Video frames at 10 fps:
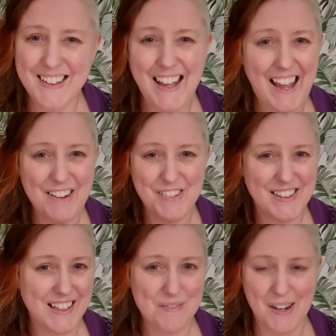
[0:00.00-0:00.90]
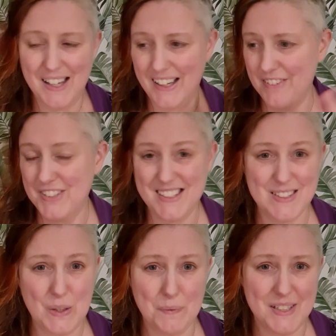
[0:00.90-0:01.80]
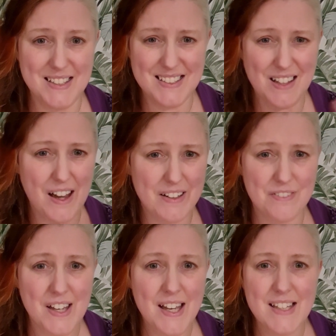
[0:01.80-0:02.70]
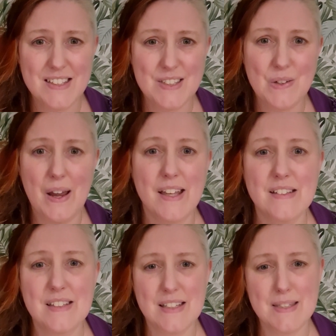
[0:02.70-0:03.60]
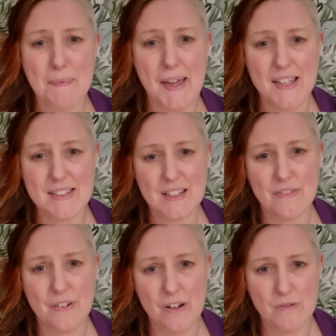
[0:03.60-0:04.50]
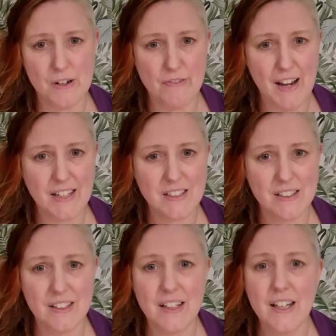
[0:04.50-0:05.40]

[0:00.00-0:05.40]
Everything in my life just stopped in this kind of strange space of a reflection.